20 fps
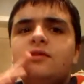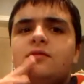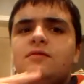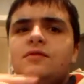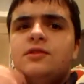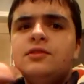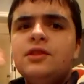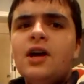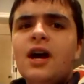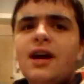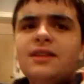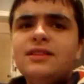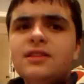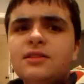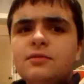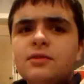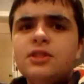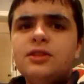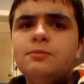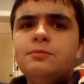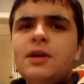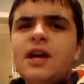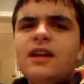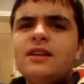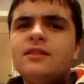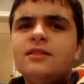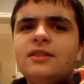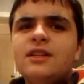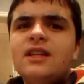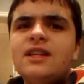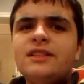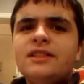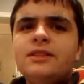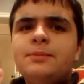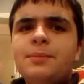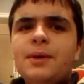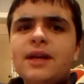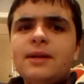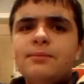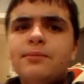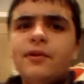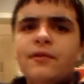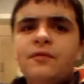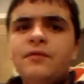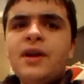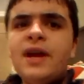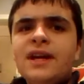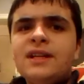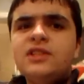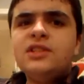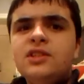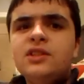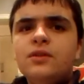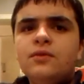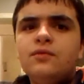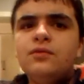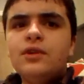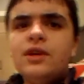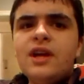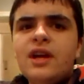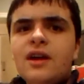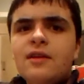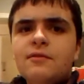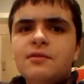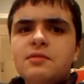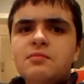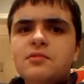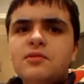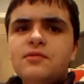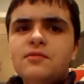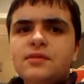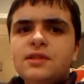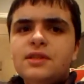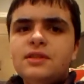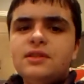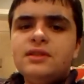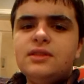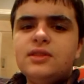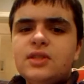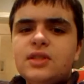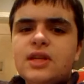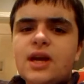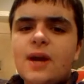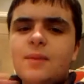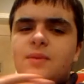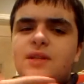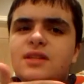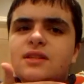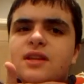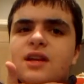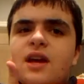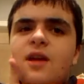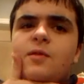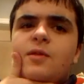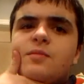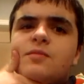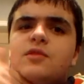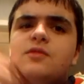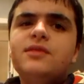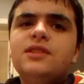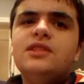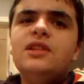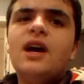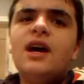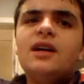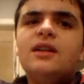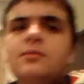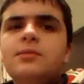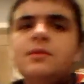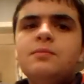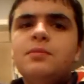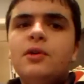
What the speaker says: You're not going to expect perfection for every movie you see. I mean, every movie's not going to be